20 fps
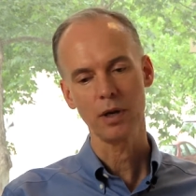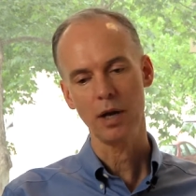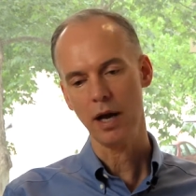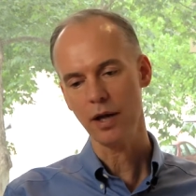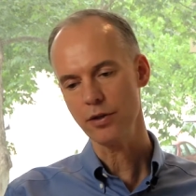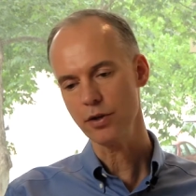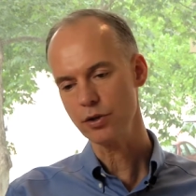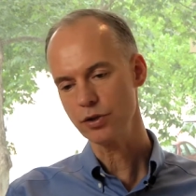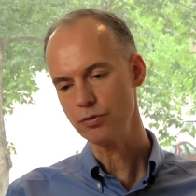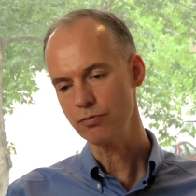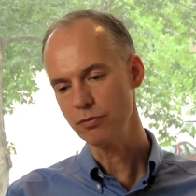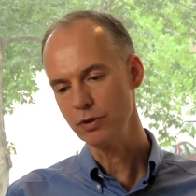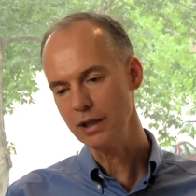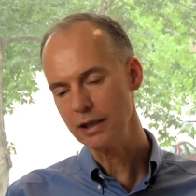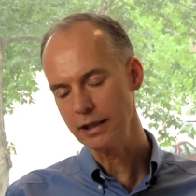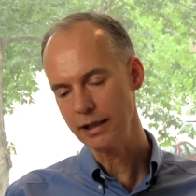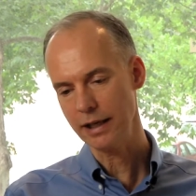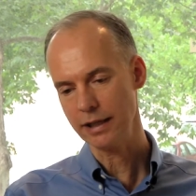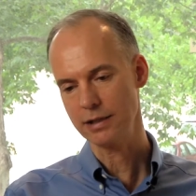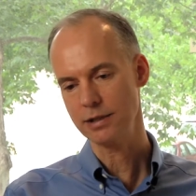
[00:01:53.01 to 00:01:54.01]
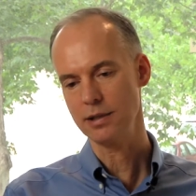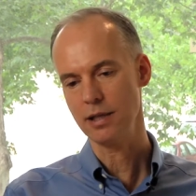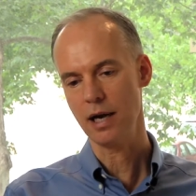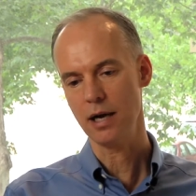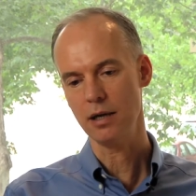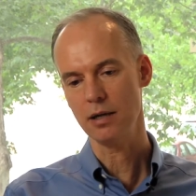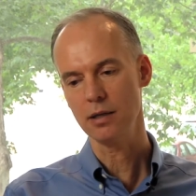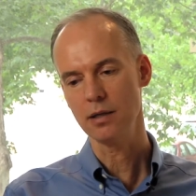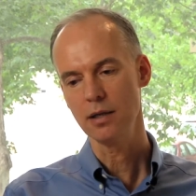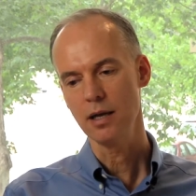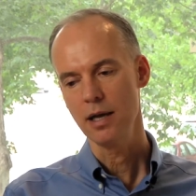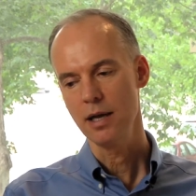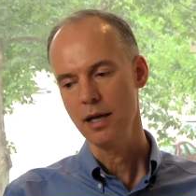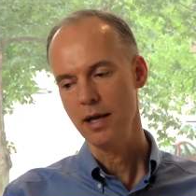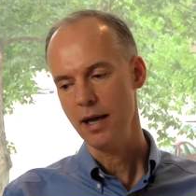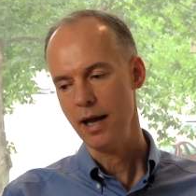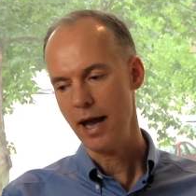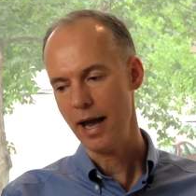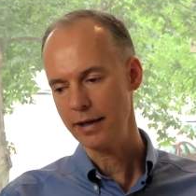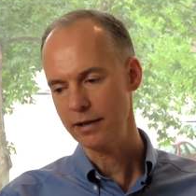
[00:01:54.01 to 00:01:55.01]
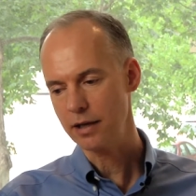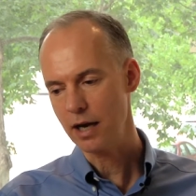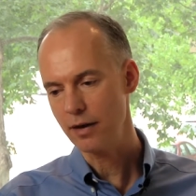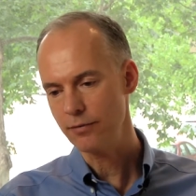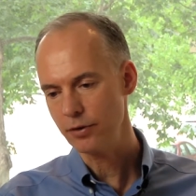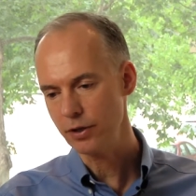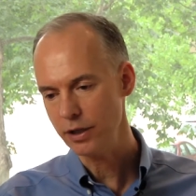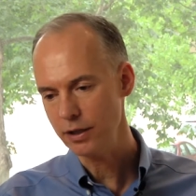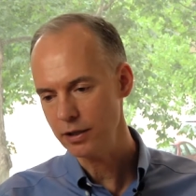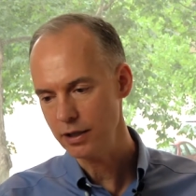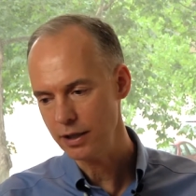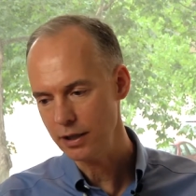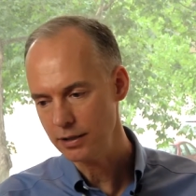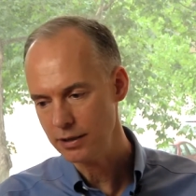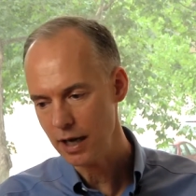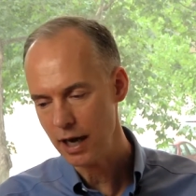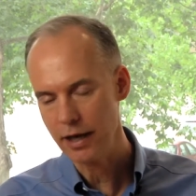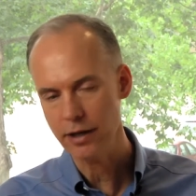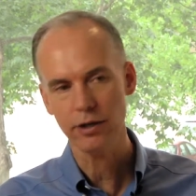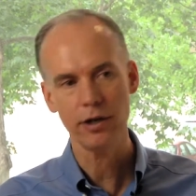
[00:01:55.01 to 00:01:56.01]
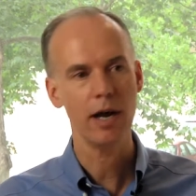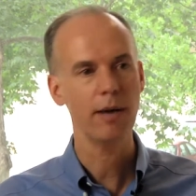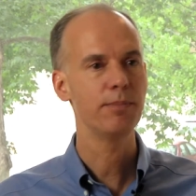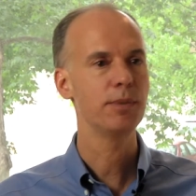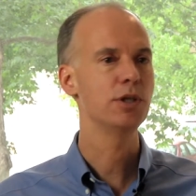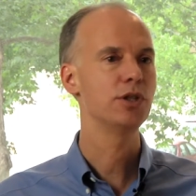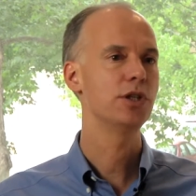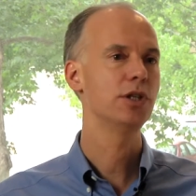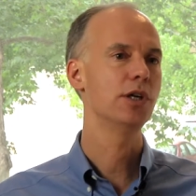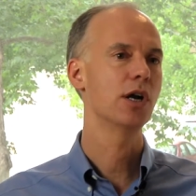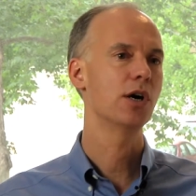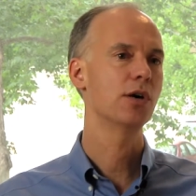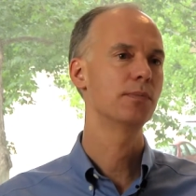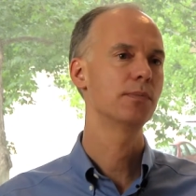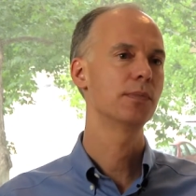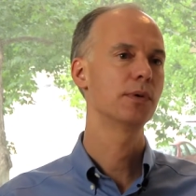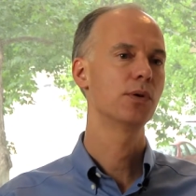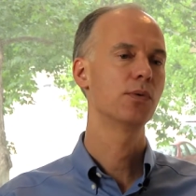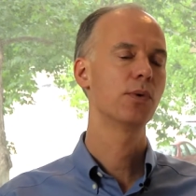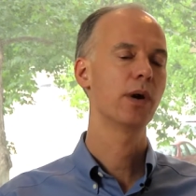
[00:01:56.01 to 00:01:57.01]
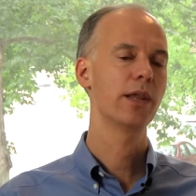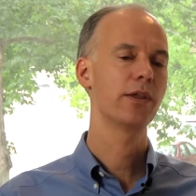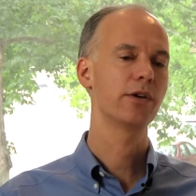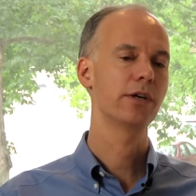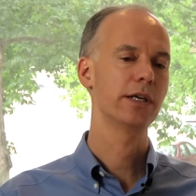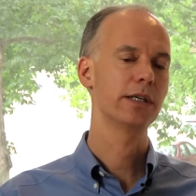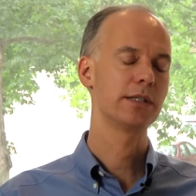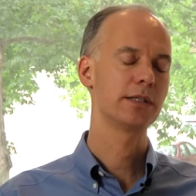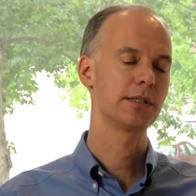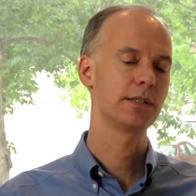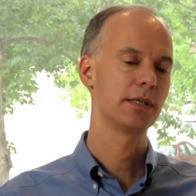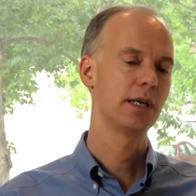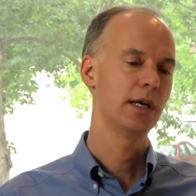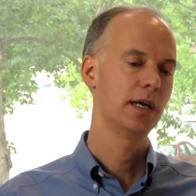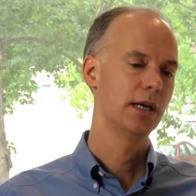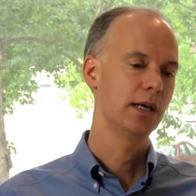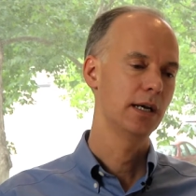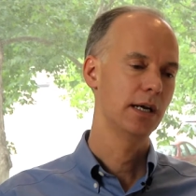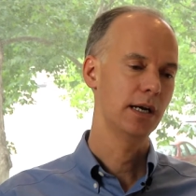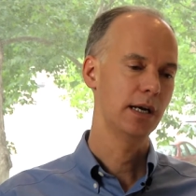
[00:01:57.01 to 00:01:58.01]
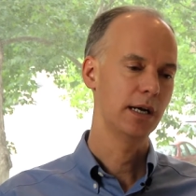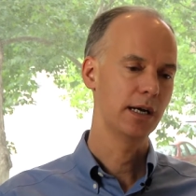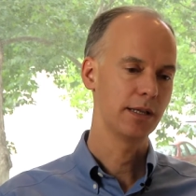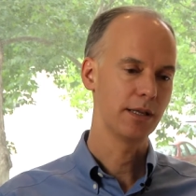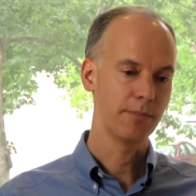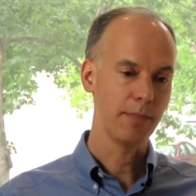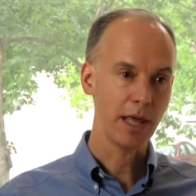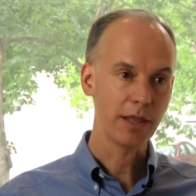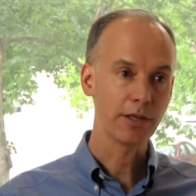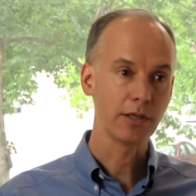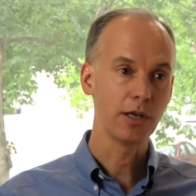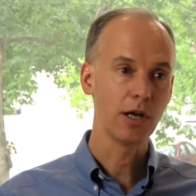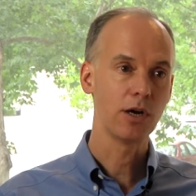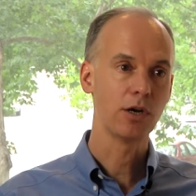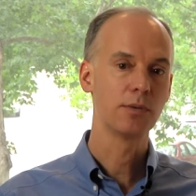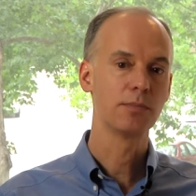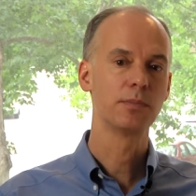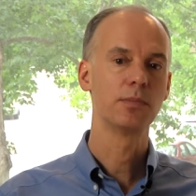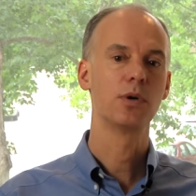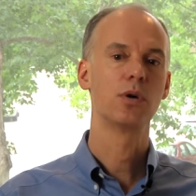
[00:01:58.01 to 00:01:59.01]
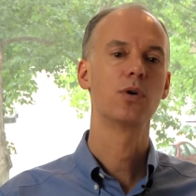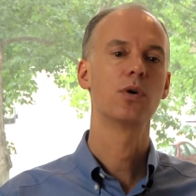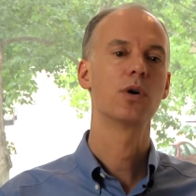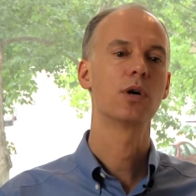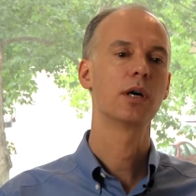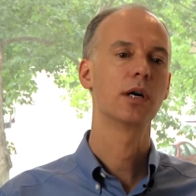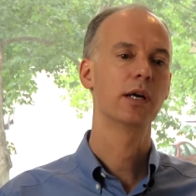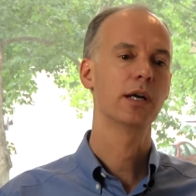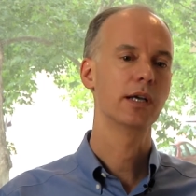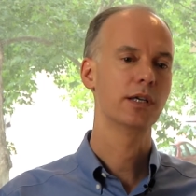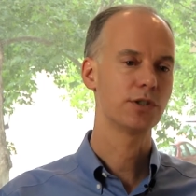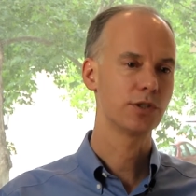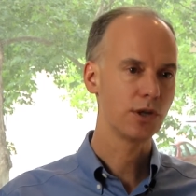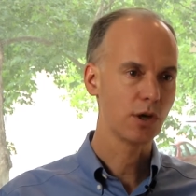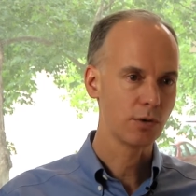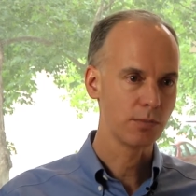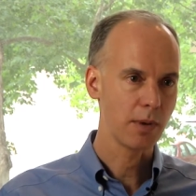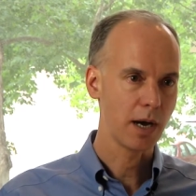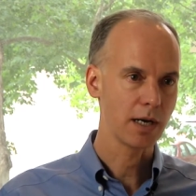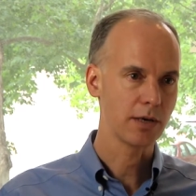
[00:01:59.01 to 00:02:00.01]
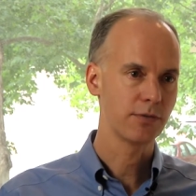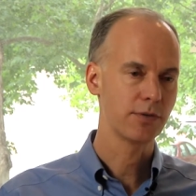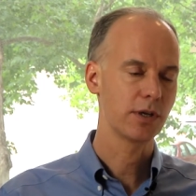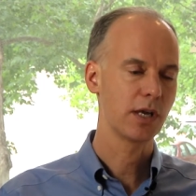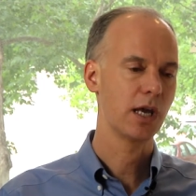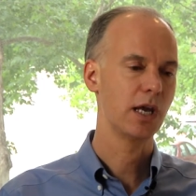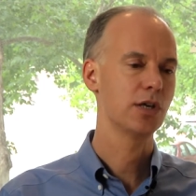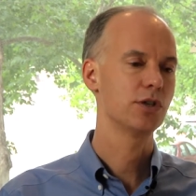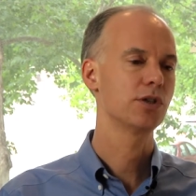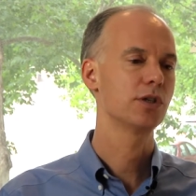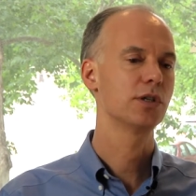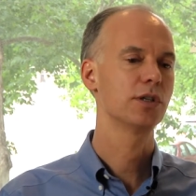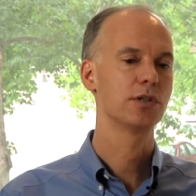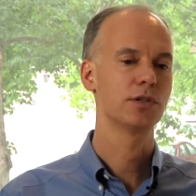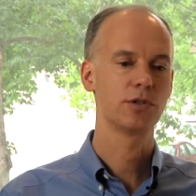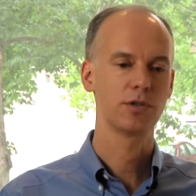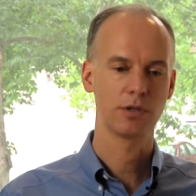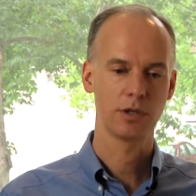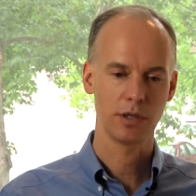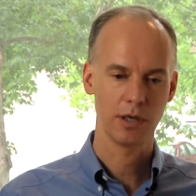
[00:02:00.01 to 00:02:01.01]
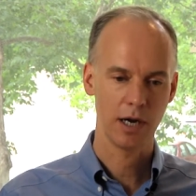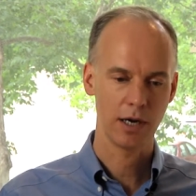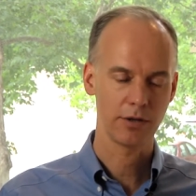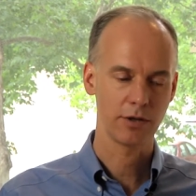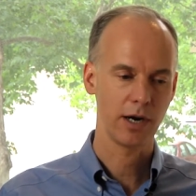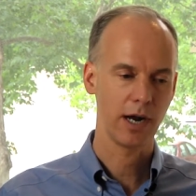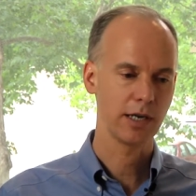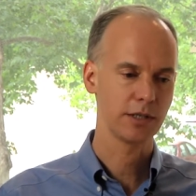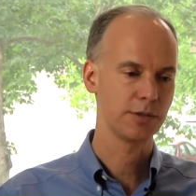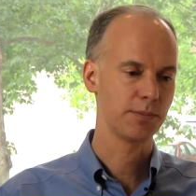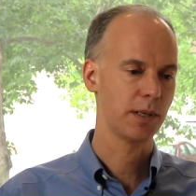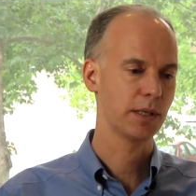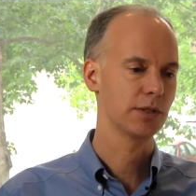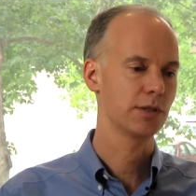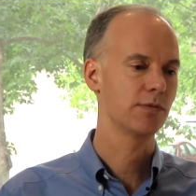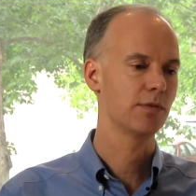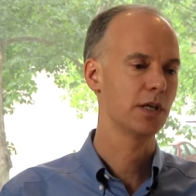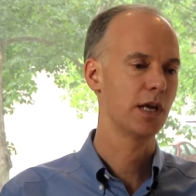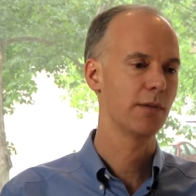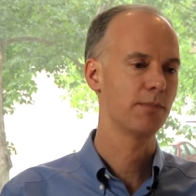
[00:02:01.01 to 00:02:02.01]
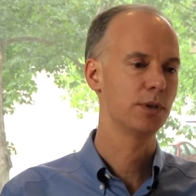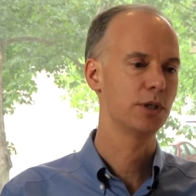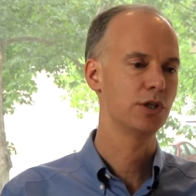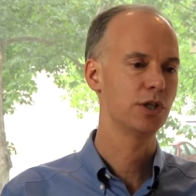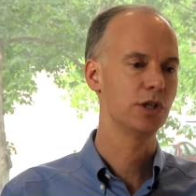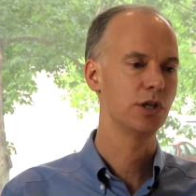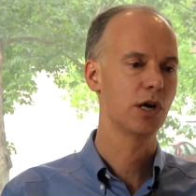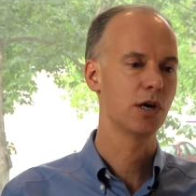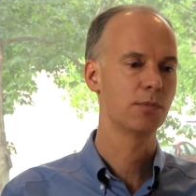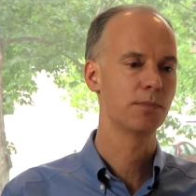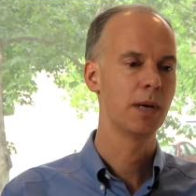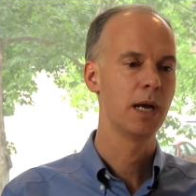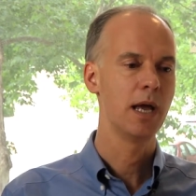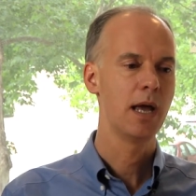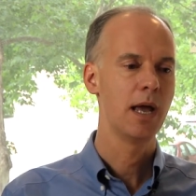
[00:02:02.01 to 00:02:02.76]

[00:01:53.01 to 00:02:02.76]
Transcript: Others really excel at covering the entire epigenome, whether it's uh, the methylome or histone modifications or other aspects of the epigenome.